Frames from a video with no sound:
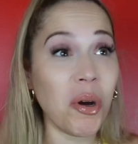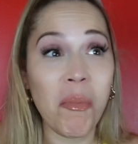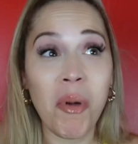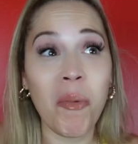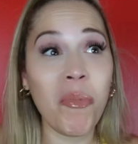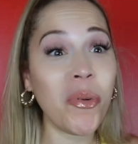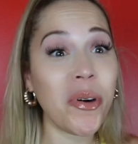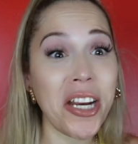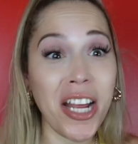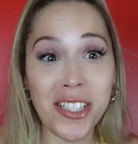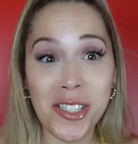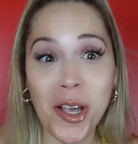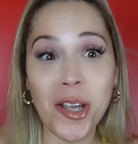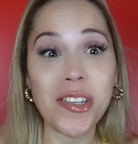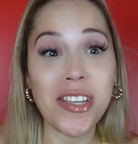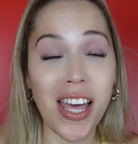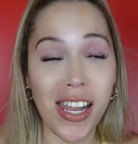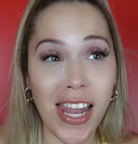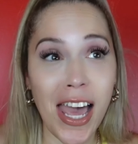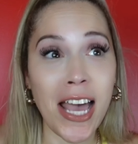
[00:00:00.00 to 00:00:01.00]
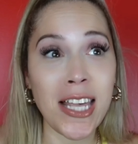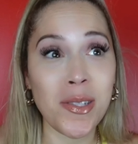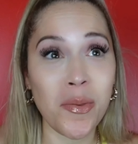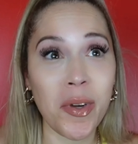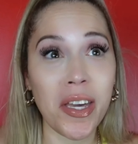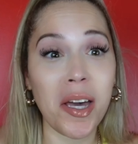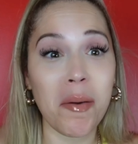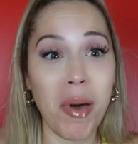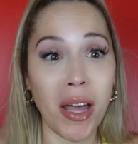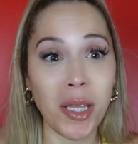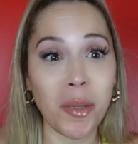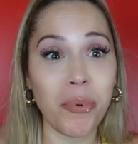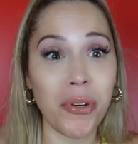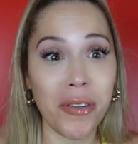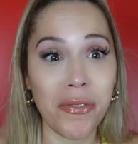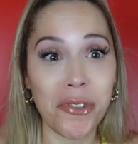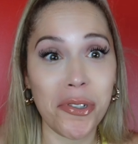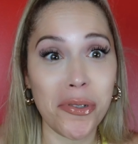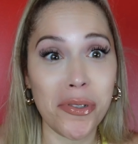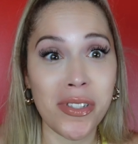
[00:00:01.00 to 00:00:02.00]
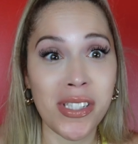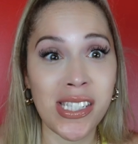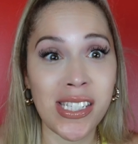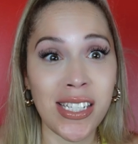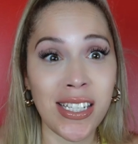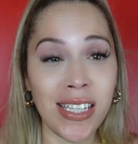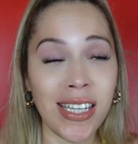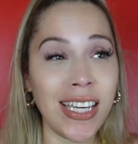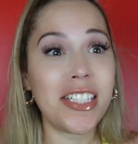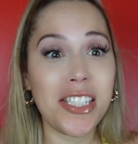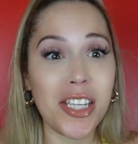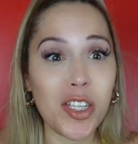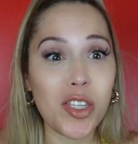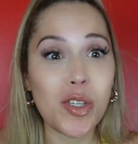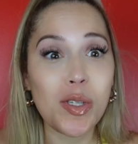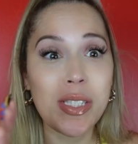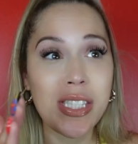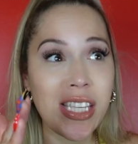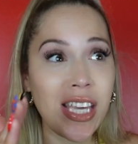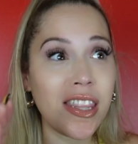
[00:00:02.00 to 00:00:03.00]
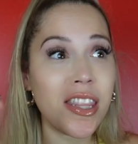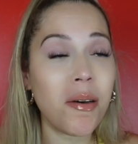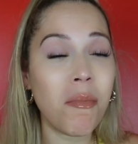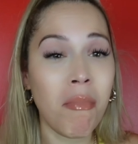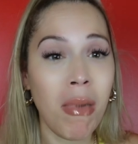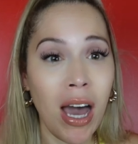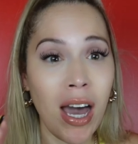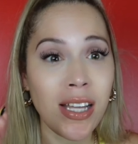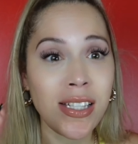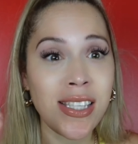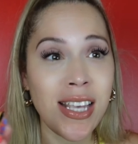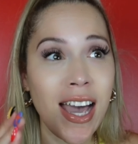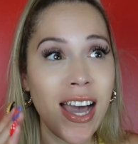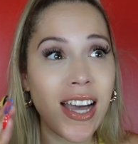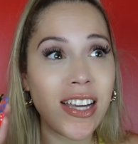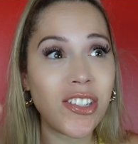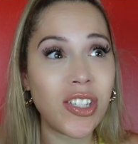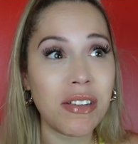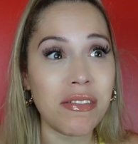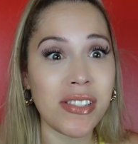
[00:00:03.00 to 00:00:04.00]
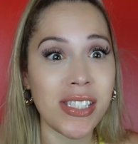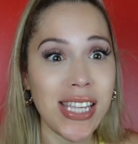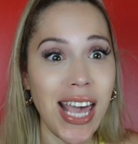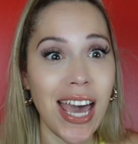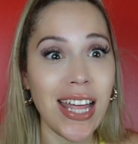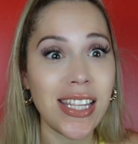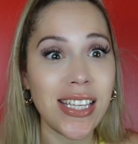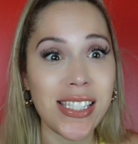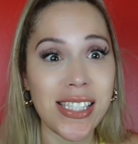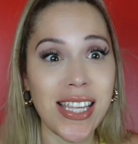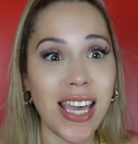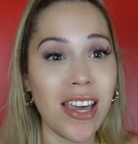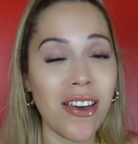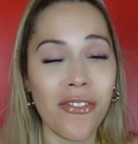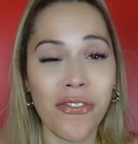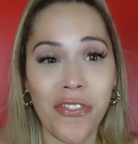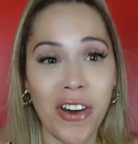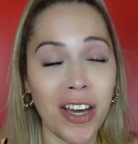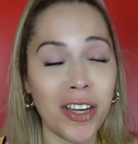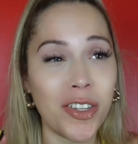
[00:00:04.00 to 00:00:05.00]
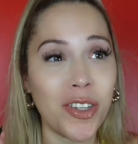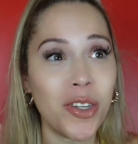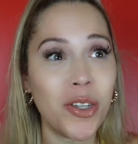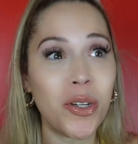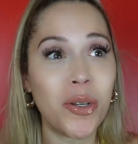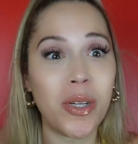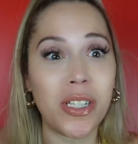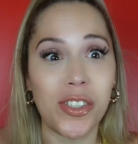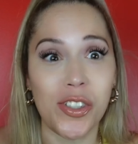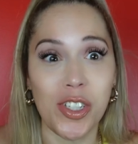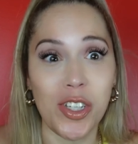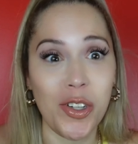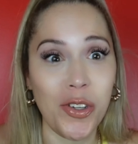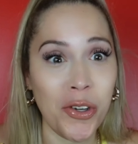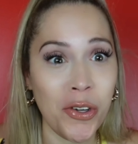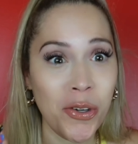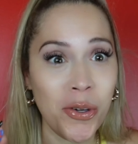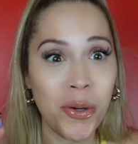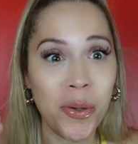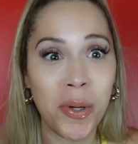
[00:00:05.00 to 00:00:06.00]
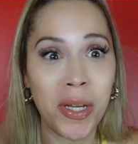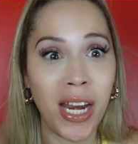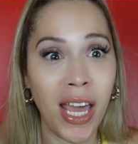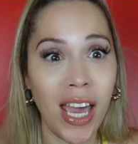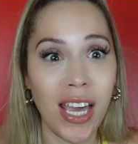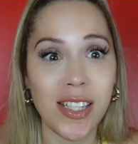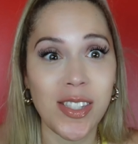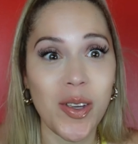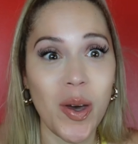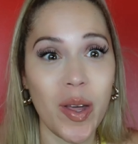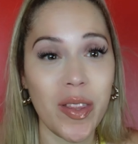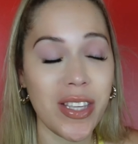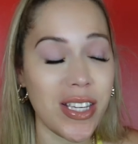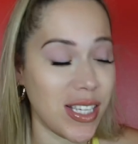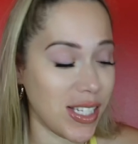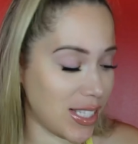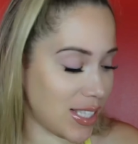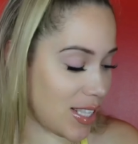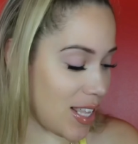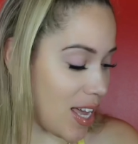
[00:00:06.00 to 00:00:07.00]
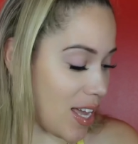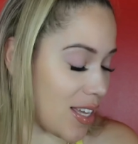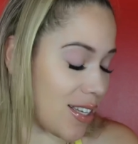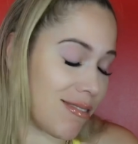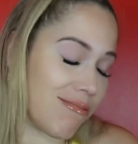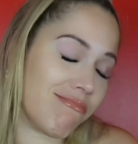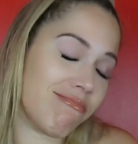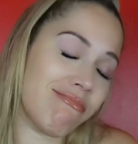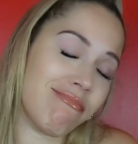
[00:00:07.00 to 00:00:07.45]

Remember what I told y'all last week about the previews? Did you see the montage of Sally saying fuck you and she knew and hates all this? Like,